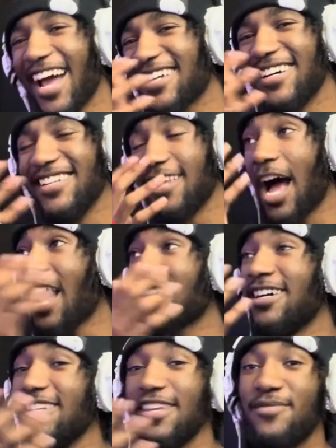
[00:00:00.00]
I could I
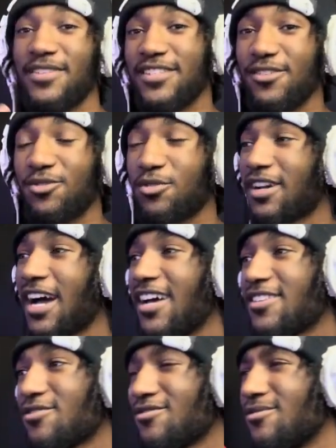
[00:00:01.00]
couldn't even see through the
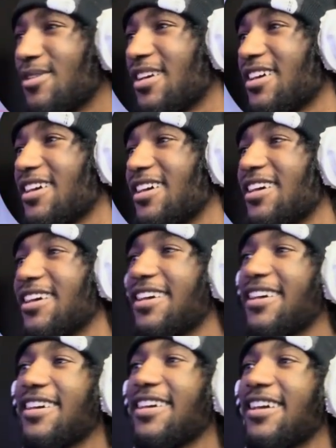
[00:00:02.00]
costume,
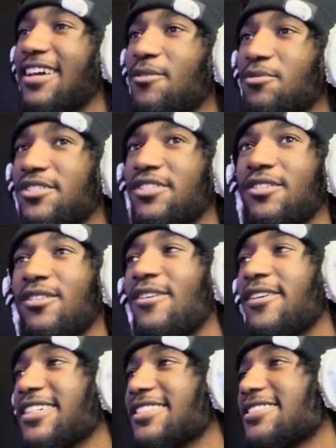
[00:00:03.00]
and we're still
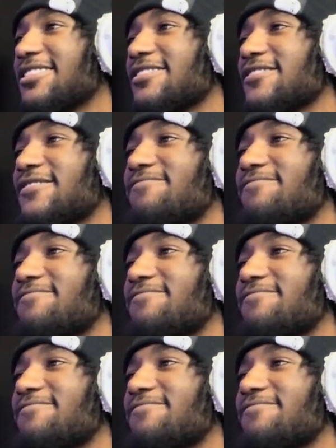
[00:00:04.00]
going. Oh.